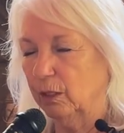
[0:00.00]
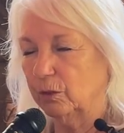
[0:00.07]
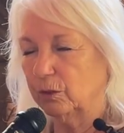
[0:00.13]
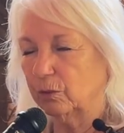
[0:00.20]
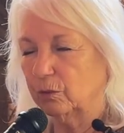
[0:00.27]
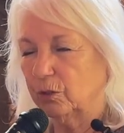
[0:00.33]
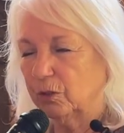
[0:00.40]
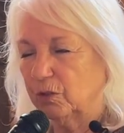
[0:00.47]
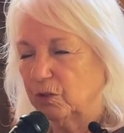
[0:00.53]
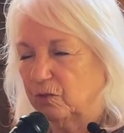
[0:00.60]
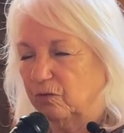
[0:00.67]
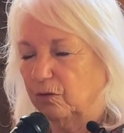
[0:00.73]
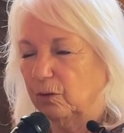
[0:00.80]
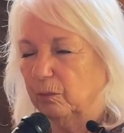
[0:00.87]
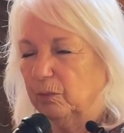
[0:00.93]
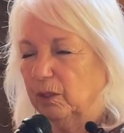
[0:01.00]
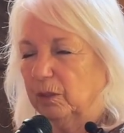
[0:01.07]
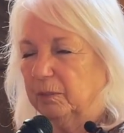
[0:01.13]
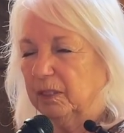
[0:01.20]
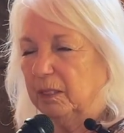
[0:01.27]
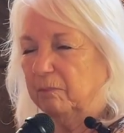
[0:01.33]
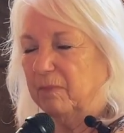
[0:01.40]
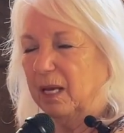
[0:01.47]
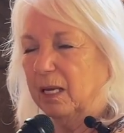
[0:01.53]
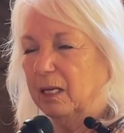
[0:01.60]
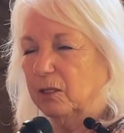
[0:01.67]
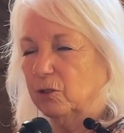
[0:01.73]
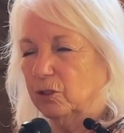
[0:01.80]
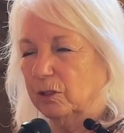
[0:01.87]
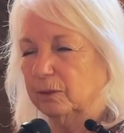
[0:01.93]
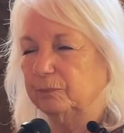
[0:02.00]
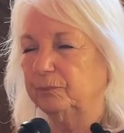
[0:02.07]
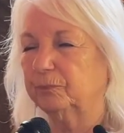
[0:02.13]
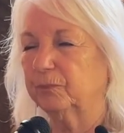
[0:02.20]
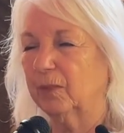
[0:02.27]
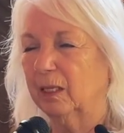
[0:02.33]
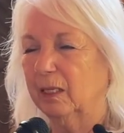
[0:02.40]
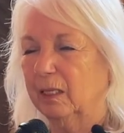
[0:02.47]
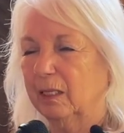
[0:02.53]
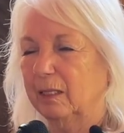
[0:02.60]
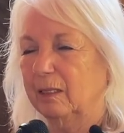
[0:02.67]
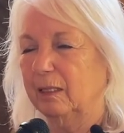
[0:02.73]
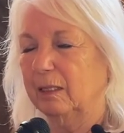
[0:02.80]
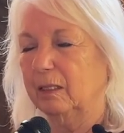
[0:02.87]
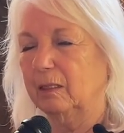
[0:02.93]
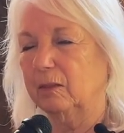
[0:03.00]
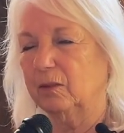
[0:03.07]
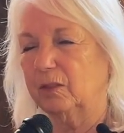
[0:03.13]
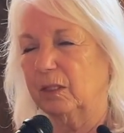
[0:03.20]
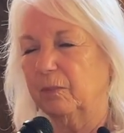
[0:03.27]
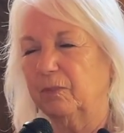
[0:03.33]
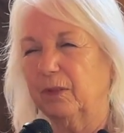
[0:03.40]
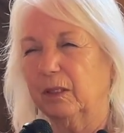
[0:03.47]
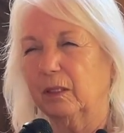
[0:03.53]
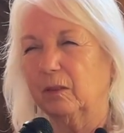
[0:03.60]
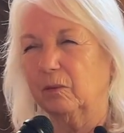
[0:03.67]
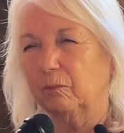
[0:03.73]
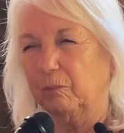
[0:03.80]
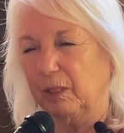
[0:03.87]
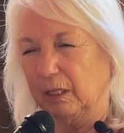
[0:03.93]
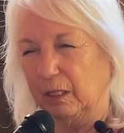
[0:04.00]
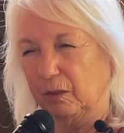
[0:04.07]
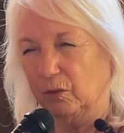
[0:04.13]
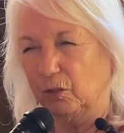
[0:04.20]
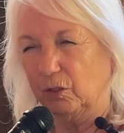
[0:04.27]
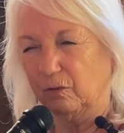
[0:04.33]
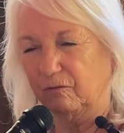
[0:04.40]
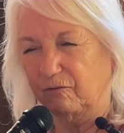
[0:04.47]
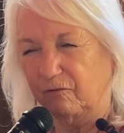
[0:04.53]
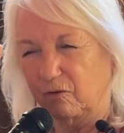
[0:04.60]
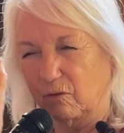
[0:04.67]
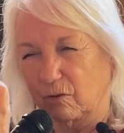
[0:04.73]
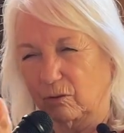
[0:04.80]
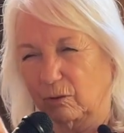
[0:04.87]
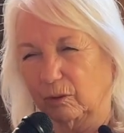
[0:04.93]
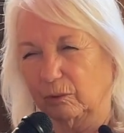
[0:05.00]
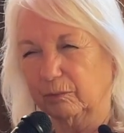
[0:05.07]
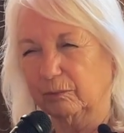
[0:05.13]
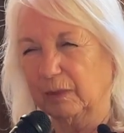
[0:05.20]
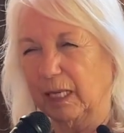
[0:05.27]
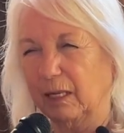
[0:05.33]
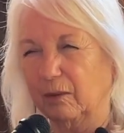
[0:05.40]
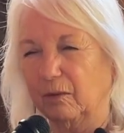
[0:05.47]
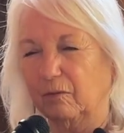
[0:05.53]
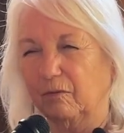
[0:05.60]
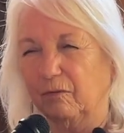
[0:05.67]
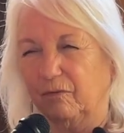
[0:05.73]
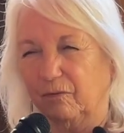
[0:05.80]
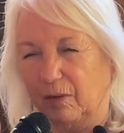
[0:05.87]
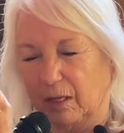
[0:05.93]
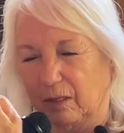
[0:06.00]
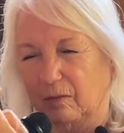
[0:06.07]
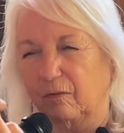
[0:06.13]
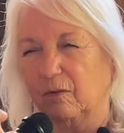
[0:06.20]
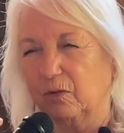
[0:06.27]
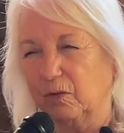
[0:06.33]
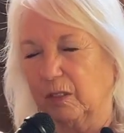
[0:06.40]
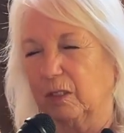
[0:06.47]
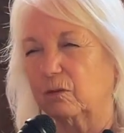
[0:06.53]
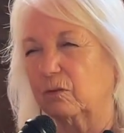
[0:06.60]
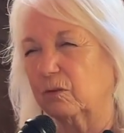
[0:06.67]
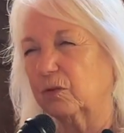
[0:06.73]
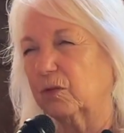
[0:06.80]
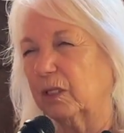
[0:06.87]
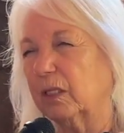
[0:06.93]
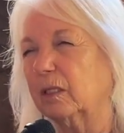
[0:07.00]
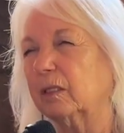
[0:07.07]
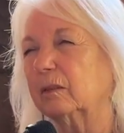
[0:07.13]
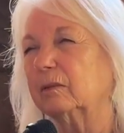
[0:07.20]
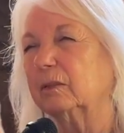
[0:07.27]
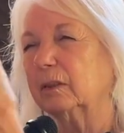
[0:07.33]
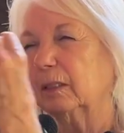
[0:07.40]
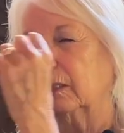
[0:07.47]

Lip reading: So just for a moment, imagine that something begins to form out of the central sun.